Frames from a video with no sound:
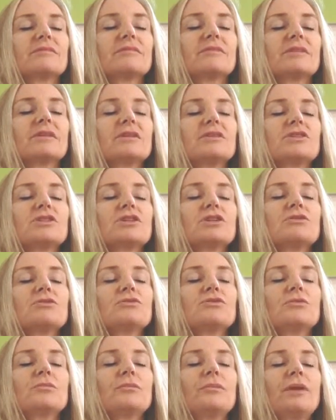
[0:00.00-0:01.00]
the
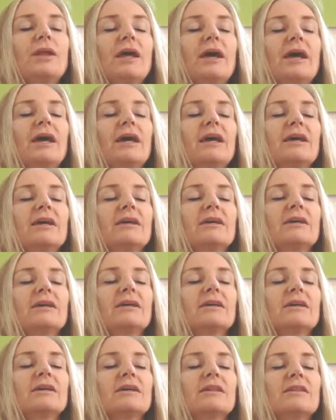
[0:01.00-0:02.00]
children playing,
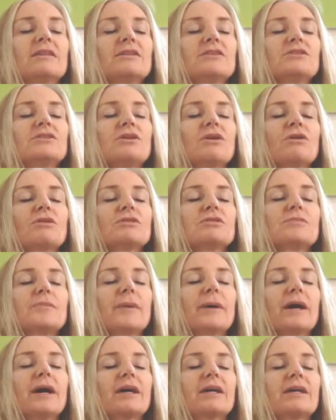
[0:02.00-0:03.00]
the dogs
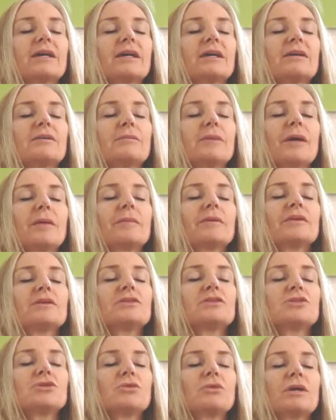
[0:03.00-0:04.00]
barking, people
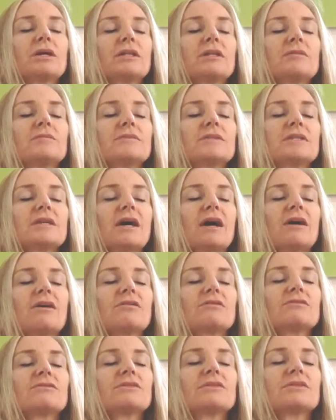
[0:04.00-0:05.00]
enjoying
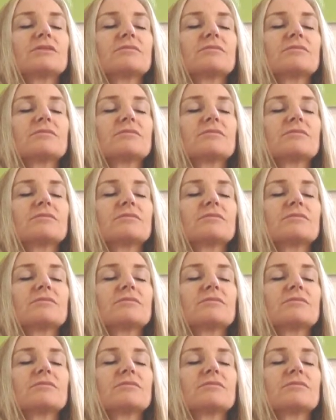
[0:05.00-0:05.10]
themselves.